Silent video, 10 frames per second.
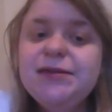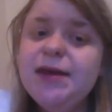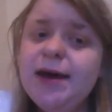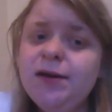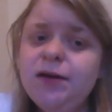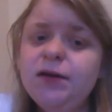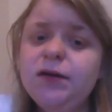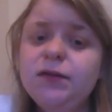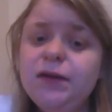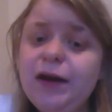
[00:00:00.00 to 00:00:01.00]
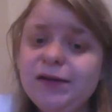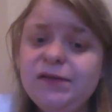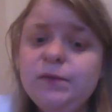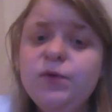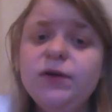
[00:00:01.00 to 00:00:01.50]
Then the
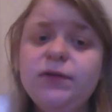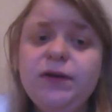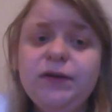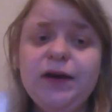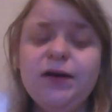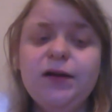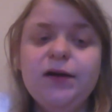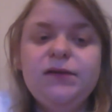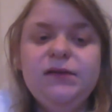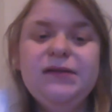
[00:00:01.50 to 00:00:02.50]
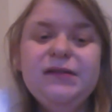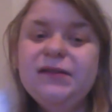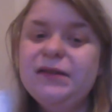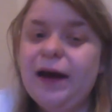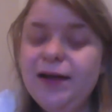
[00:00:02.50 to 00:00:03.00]
next important thing to analyze is the
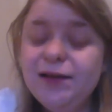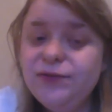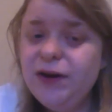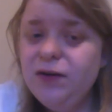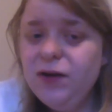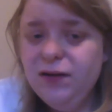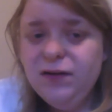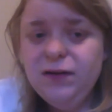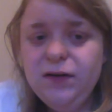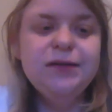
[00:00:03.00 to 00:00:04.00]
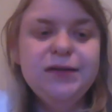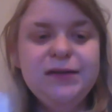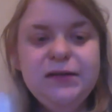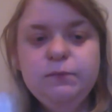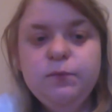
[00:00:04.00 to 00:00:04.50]
style of narration.
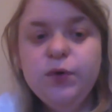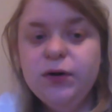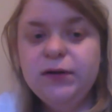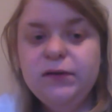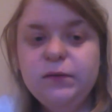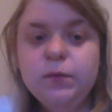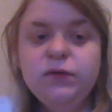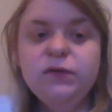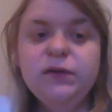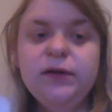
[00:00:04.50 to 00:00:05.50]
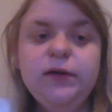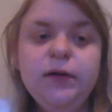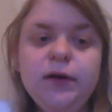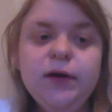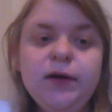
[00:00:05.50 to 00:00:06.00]
This book is mostly
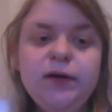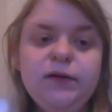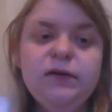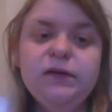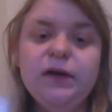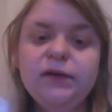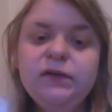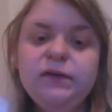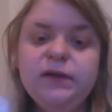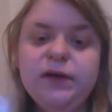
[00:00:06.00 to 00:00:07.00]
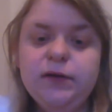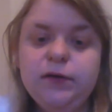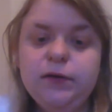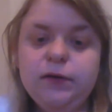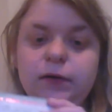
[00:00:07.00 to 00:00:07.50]
discussed
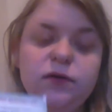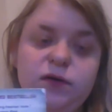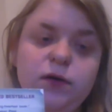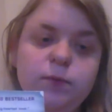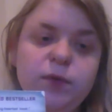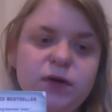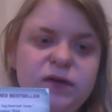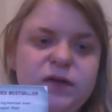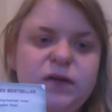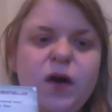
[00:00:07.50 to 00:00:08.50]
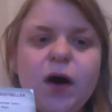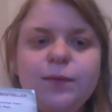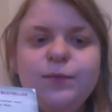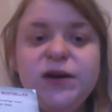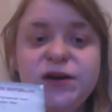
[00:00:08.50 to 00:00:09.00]
in third-person
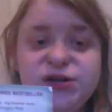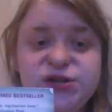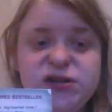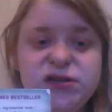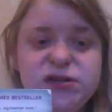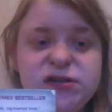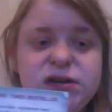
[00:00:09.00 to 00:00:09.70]
omniscient.